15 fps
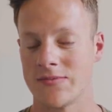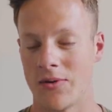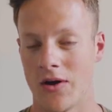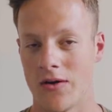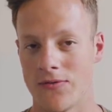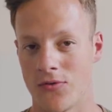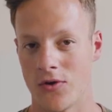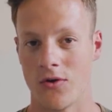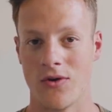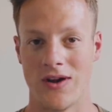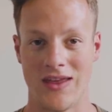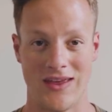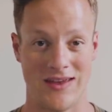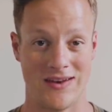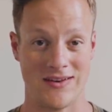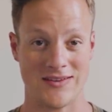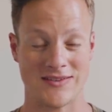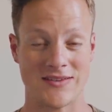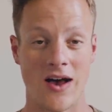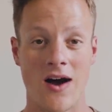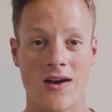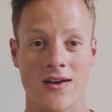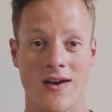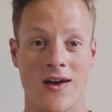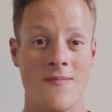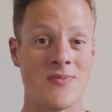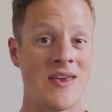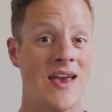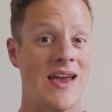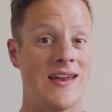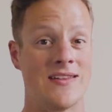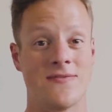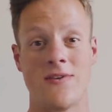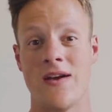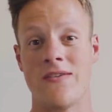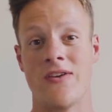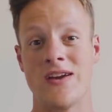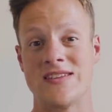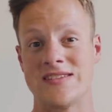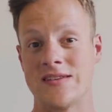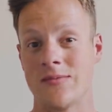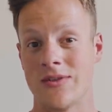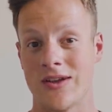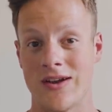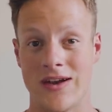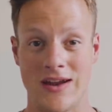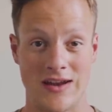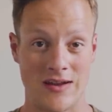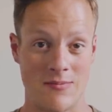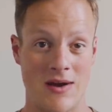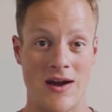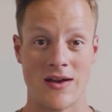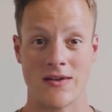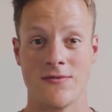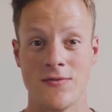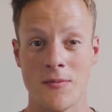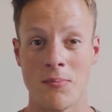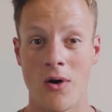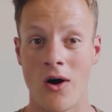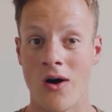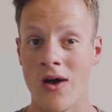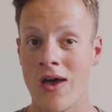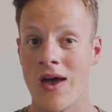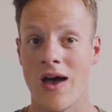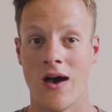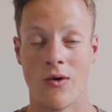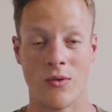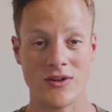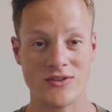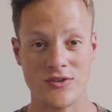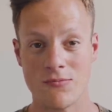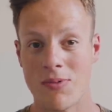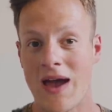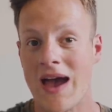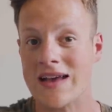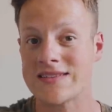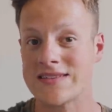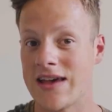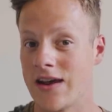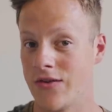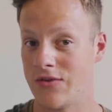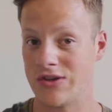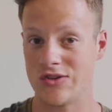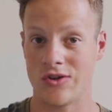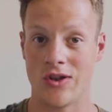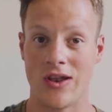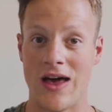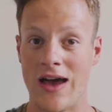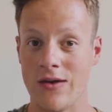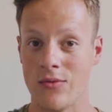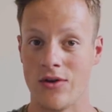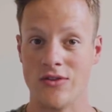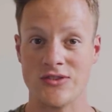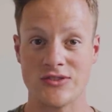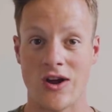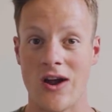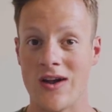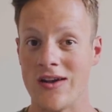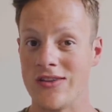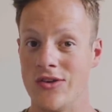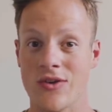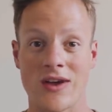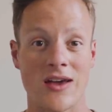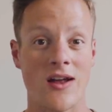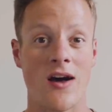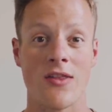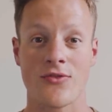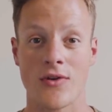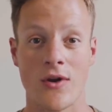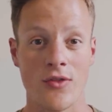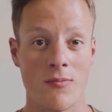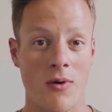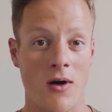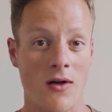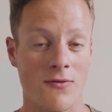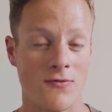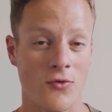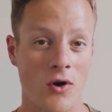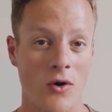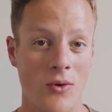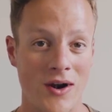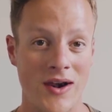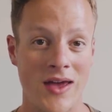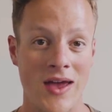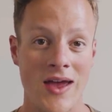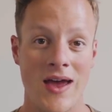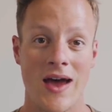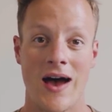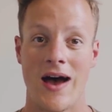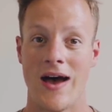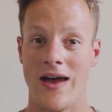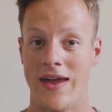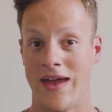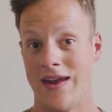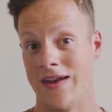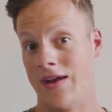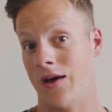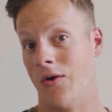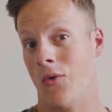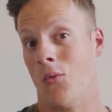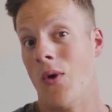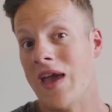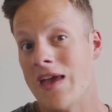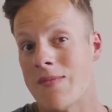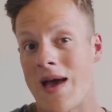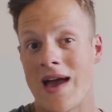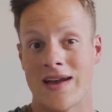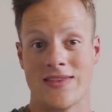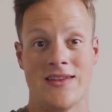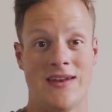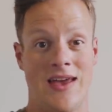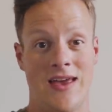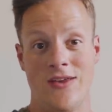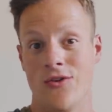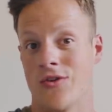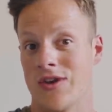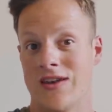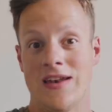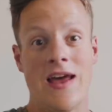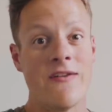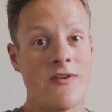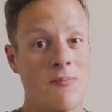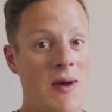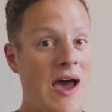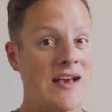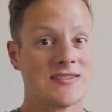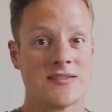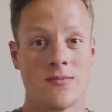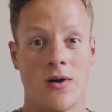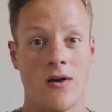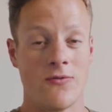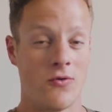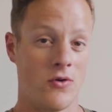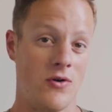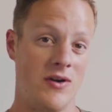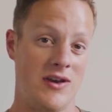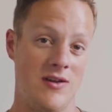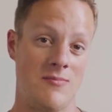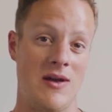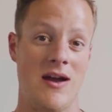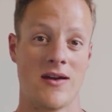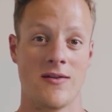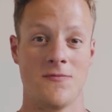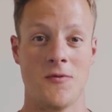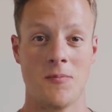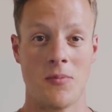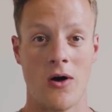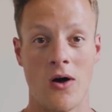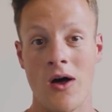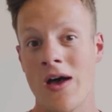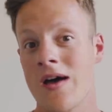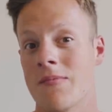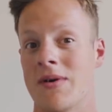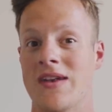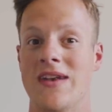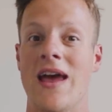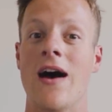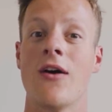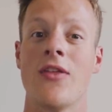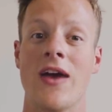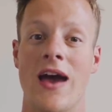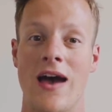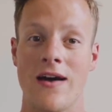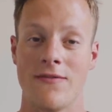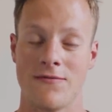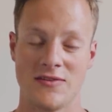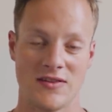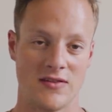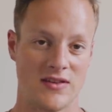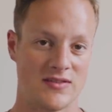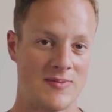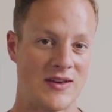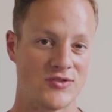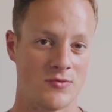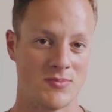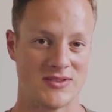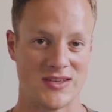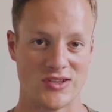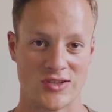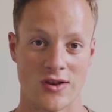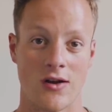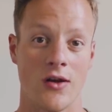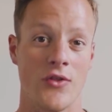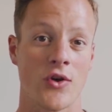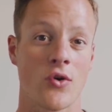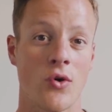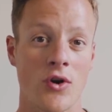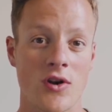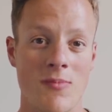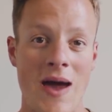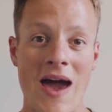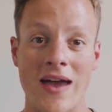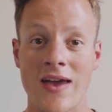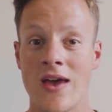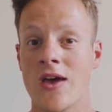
the ball forward in soccer. And it's very, very similar in American football. Once you pass that original line where you start, you cannot throw the ball forward. And way back in the day, you could never pass the ball forward in American football, but now they have a special position called the quarterback,